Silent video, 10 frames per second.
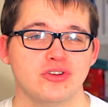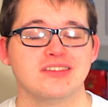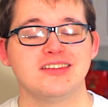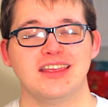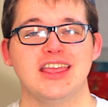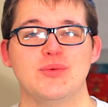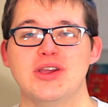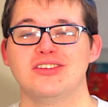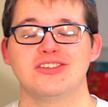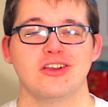and today we
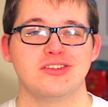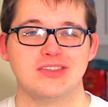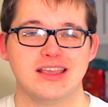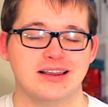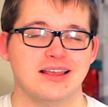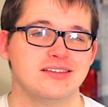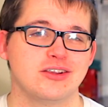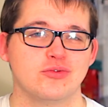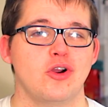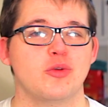are discussing the classic
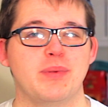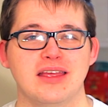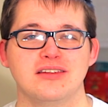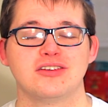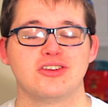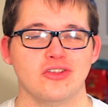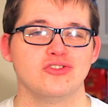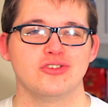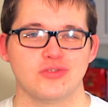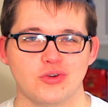rock band
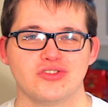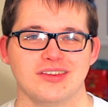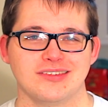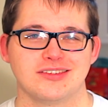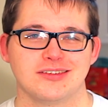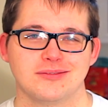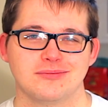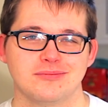Guns N' Roses.